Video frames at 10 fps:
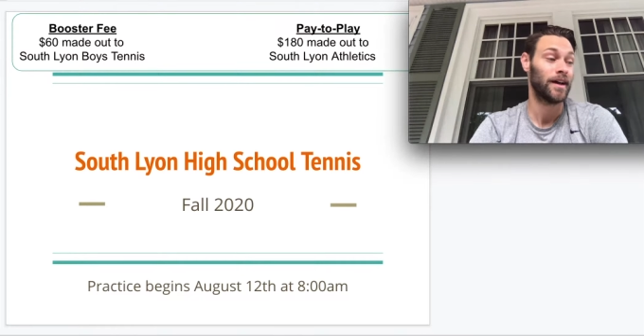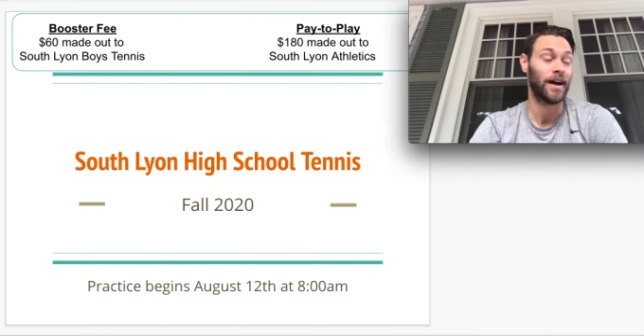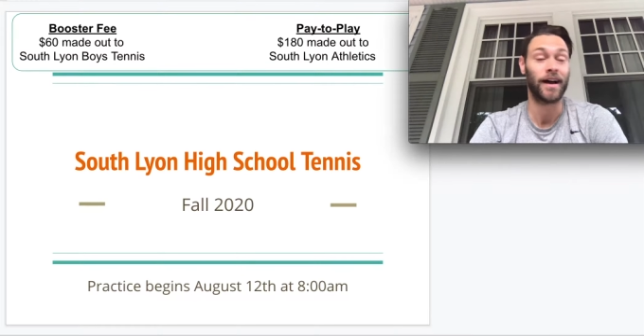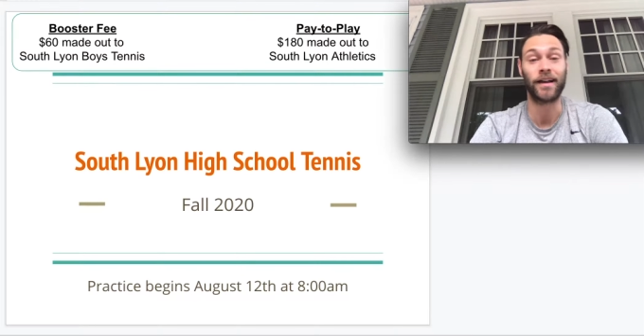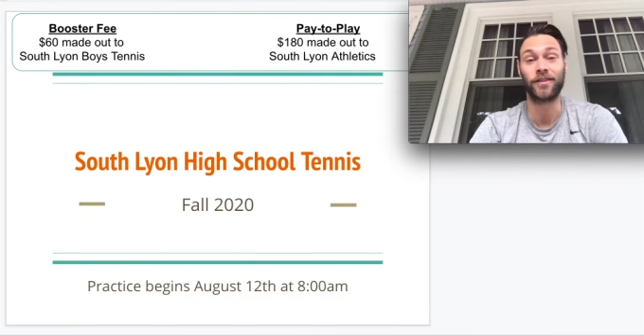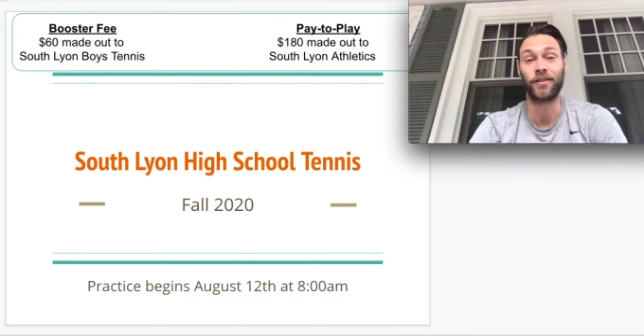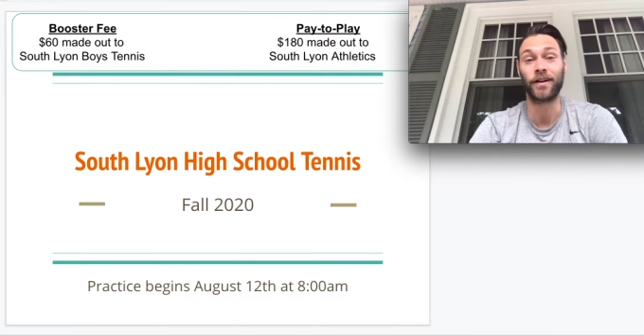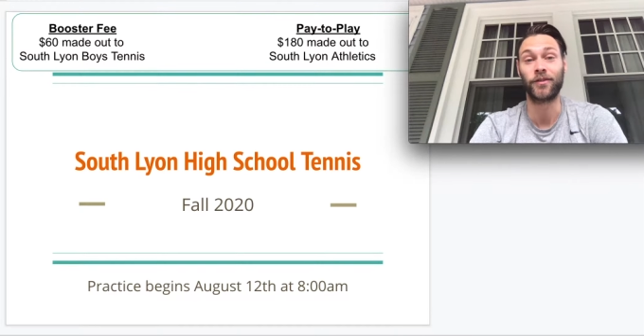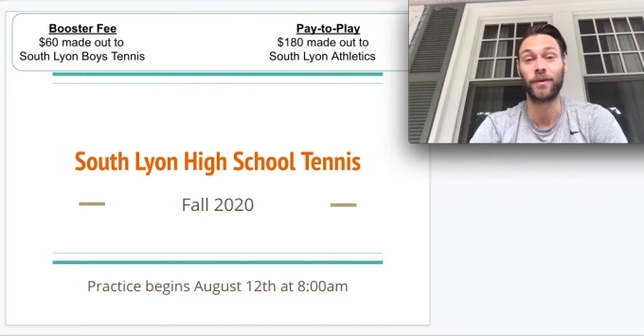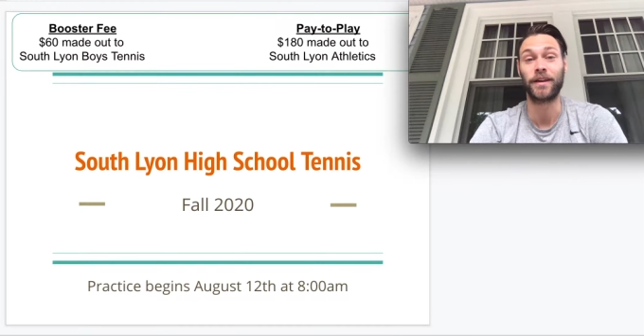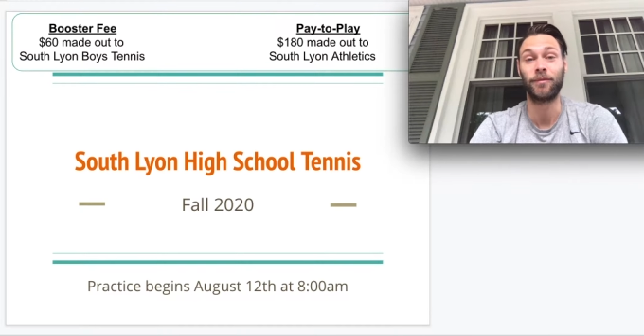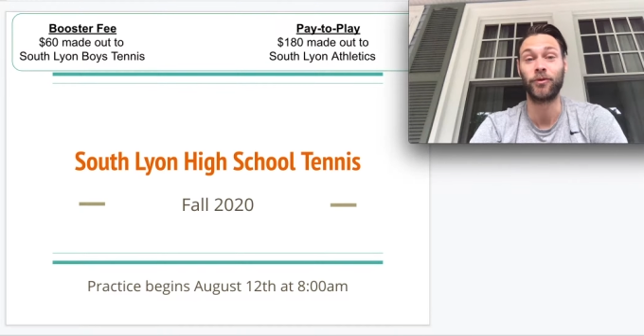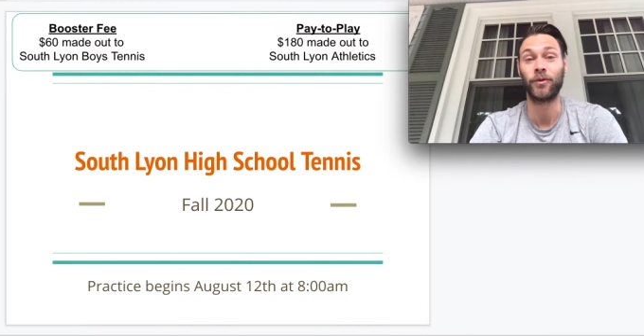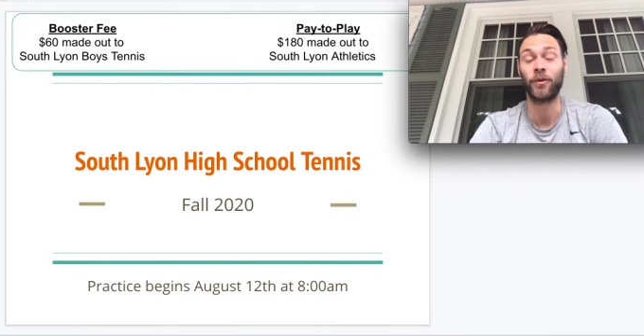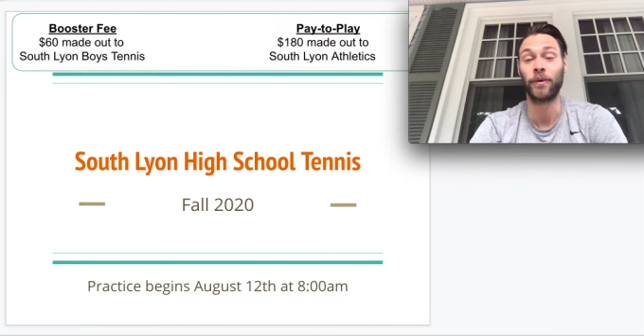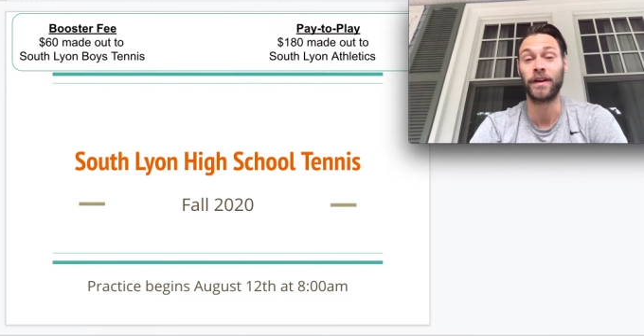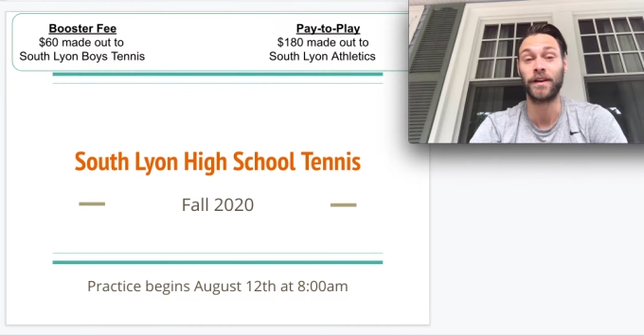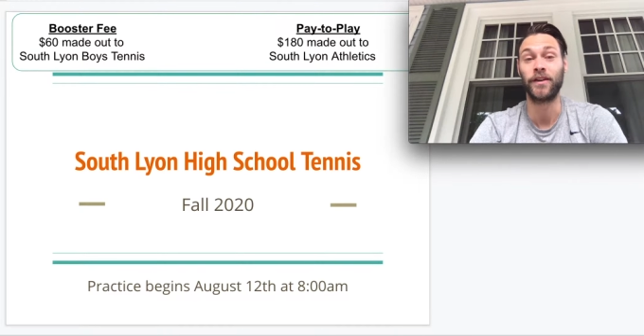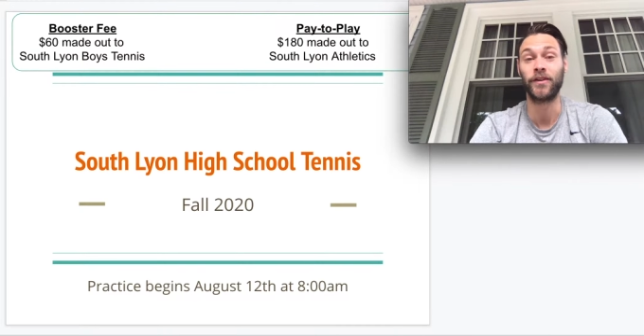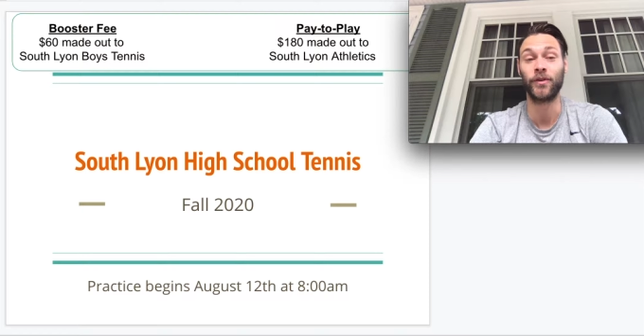as long as we keep doing what we need to
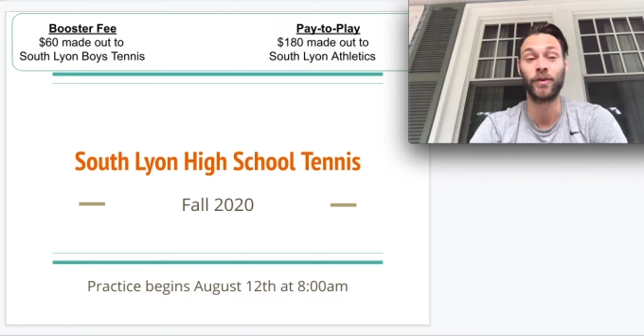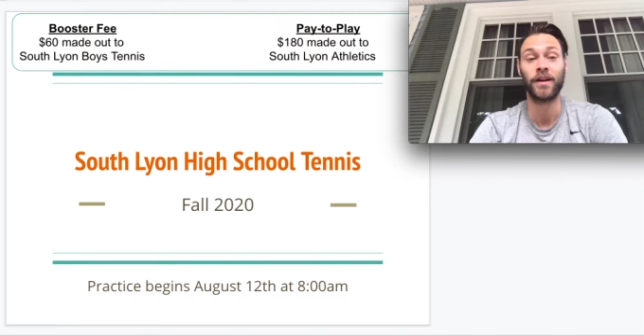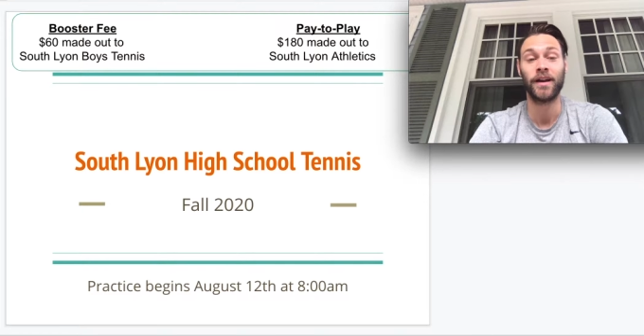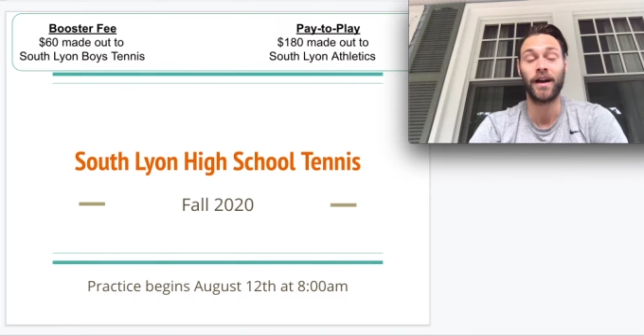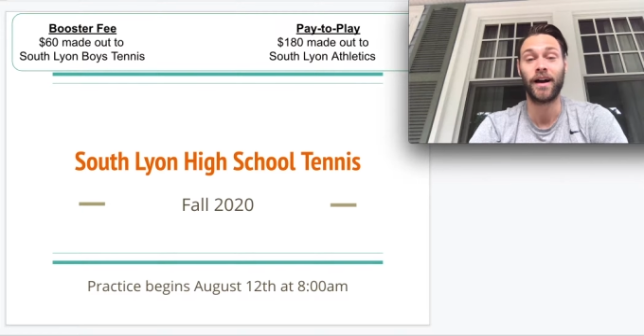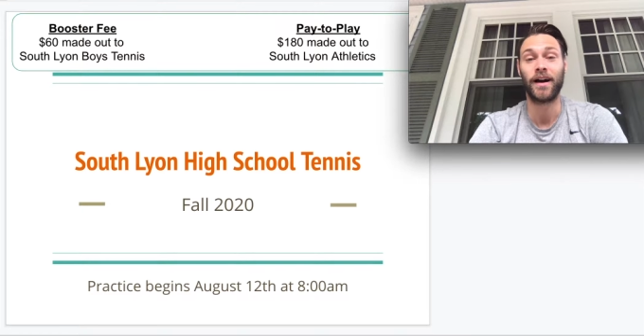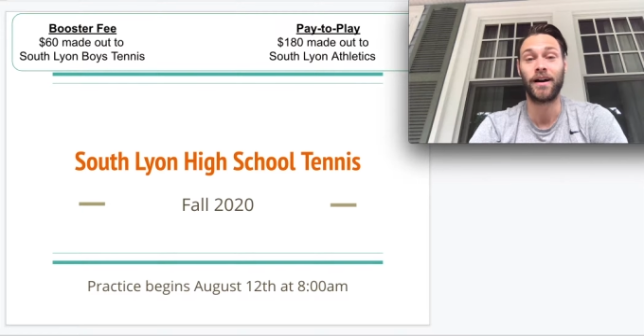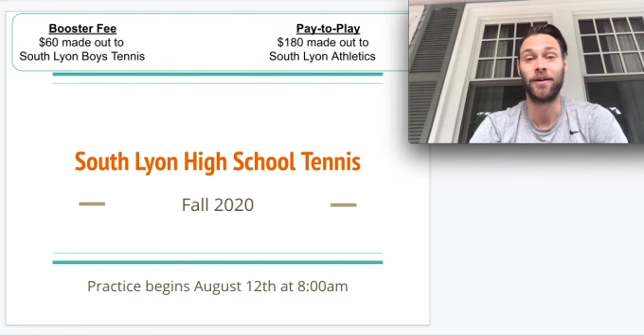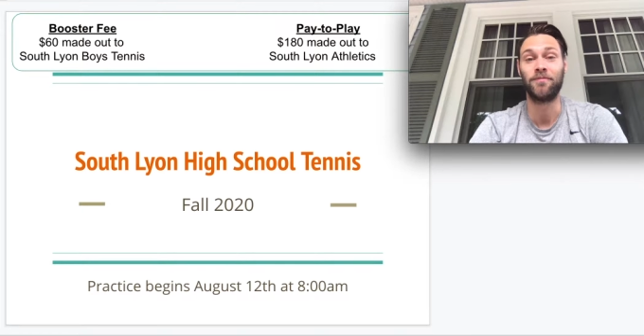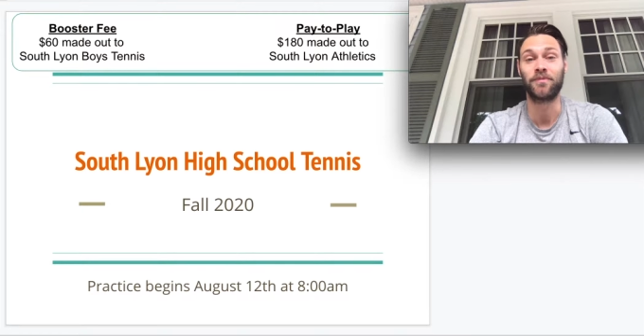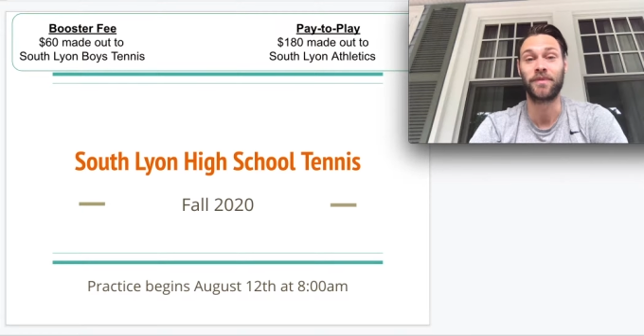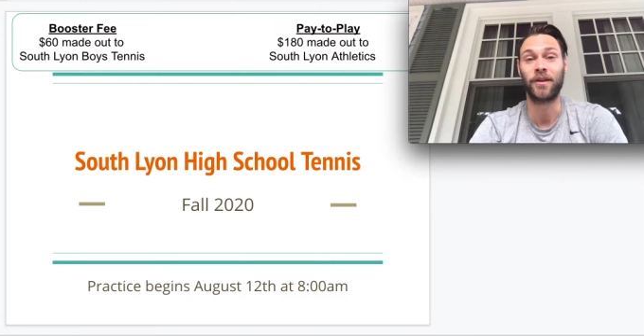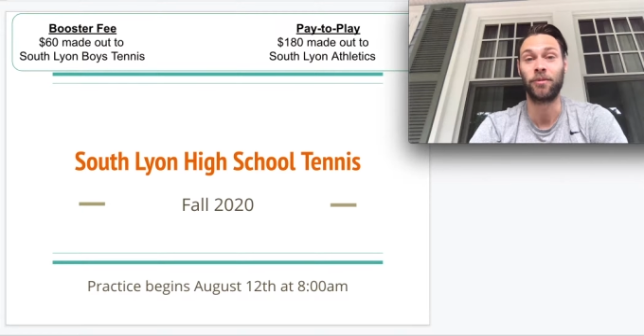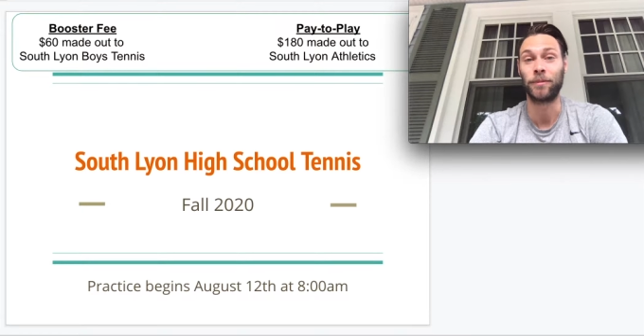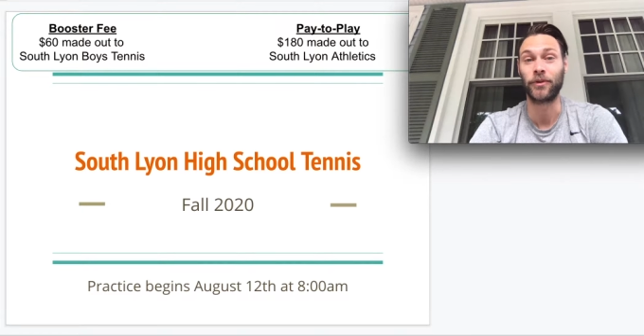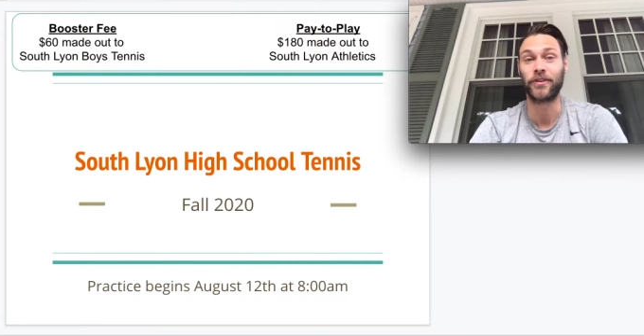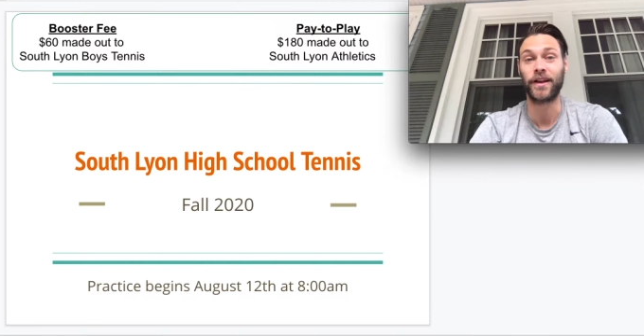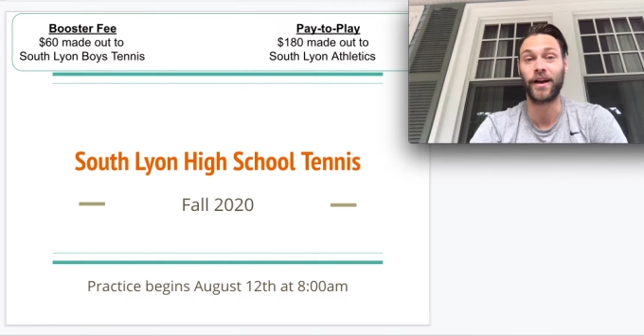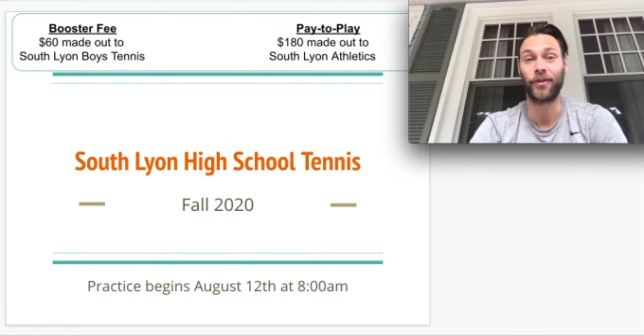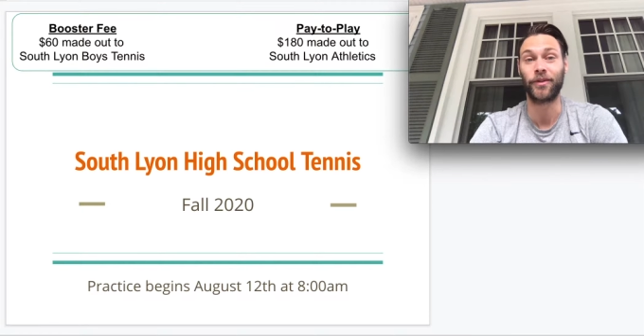do and people stay
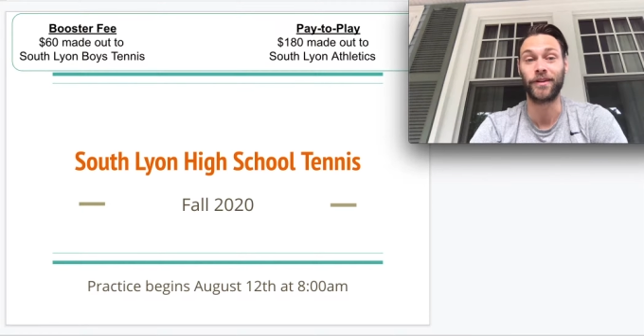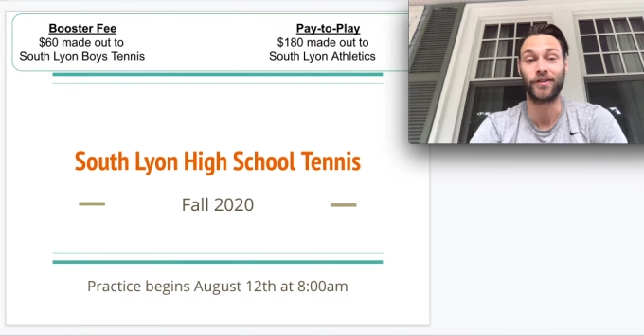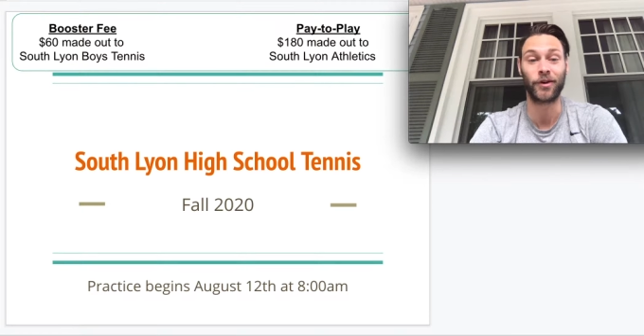healthy.